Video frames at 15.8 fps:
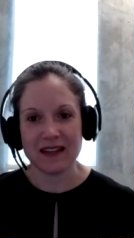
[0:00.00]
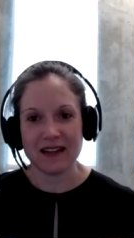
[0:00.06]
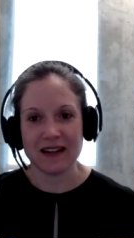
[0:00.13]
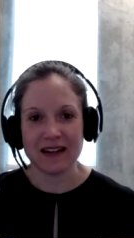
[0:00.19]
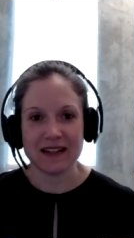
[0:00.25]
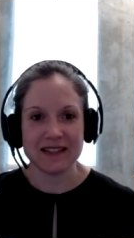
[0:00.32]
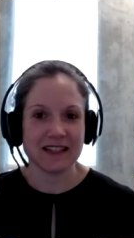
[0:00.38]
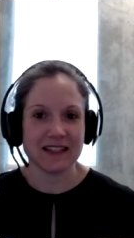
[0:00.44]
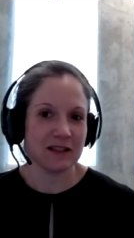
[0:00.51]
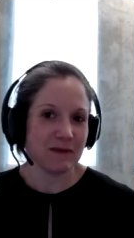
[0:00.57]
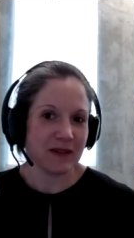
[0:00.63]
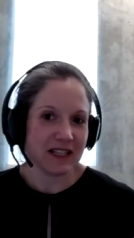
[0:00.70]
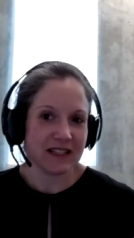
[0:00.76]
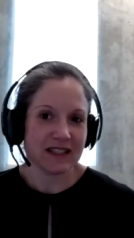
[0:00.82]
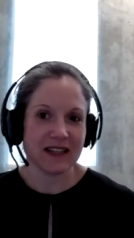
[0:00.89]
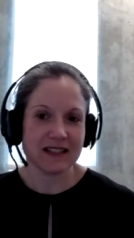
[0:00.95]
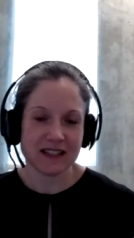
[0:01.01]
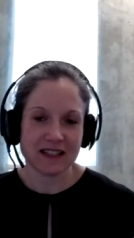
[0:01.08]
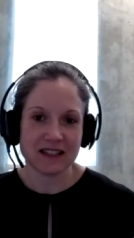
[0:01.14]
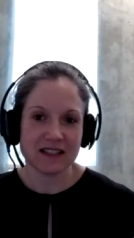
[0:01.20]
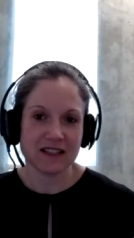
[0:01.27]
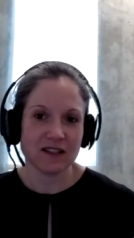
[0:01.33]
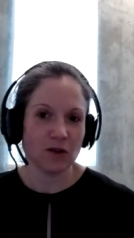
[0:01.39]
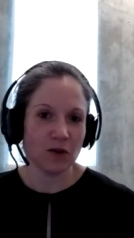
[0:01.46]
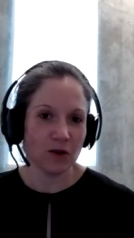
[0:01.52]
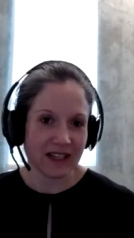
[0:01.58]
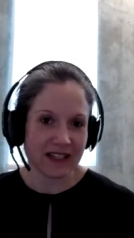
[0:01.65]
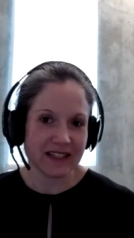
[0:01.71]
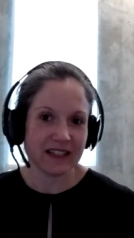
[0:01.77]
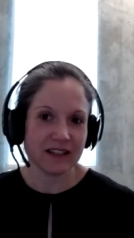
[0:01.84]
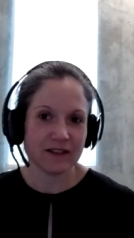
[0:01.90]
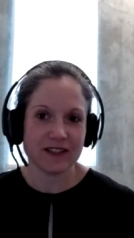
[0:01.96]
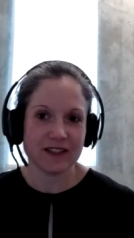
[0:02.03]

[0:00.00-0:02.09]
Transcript: uh, doesn't make sense because the whole idea of